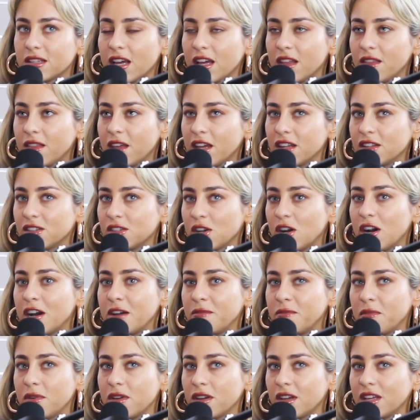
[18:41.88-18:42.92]
at that
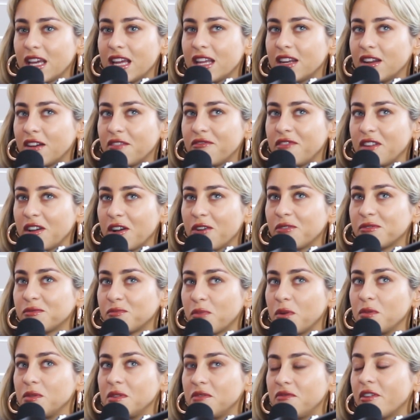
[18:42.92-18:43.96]
time, again, I think I was
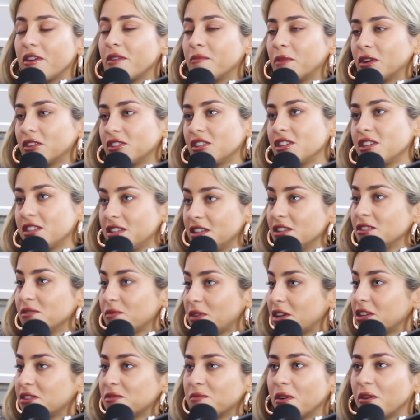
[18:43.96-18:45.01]
probably very much in a
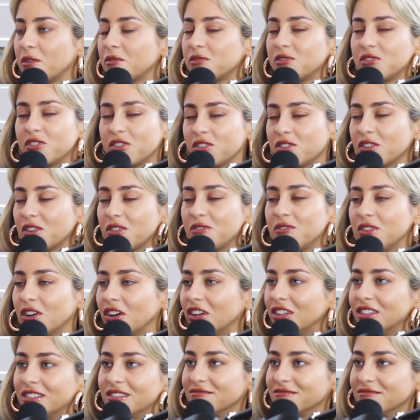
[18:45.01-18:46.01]
situation where I was just so done.